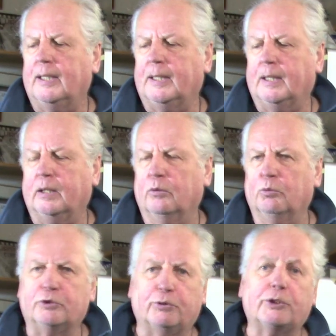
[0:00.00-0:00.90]

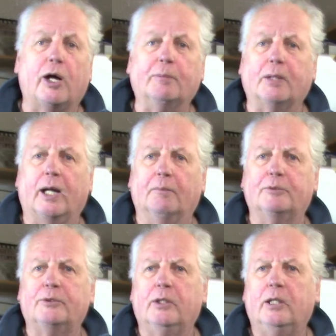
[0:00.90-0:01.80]
was for time
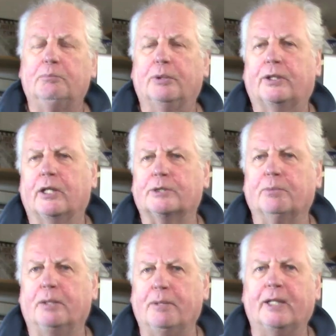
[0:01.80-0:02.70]
lapse, because
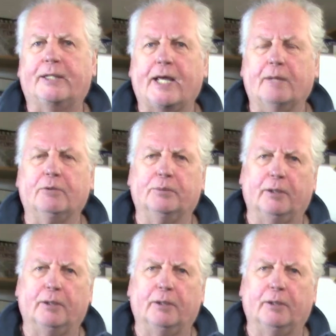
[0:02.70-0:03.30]
my main camera,